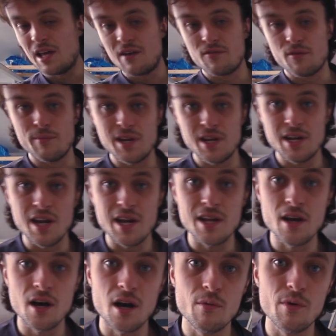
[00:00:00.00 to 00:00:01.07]
that for me, in any
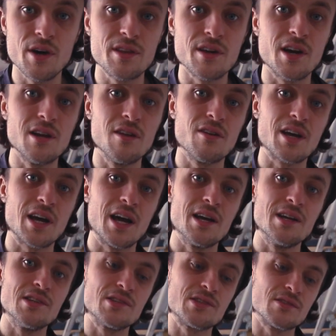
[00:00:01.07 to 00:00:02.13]
artwork that I look at,
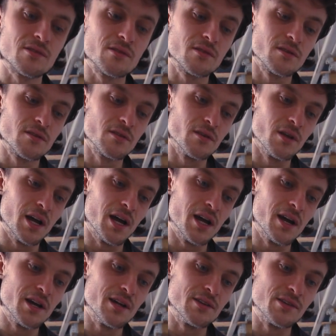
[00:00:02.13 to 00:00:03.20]
is
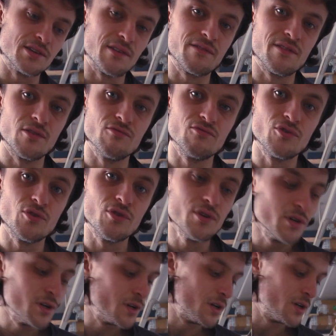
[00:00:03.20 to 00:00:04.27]
does it feel raw?
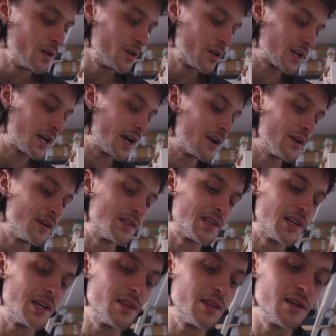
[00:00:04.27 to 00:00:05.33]
Can I
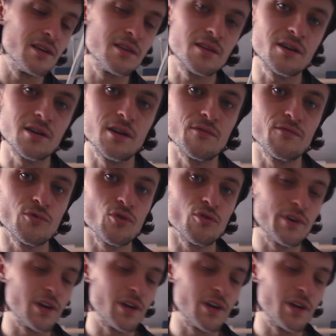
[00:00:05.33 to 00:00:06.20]
see the kind of raw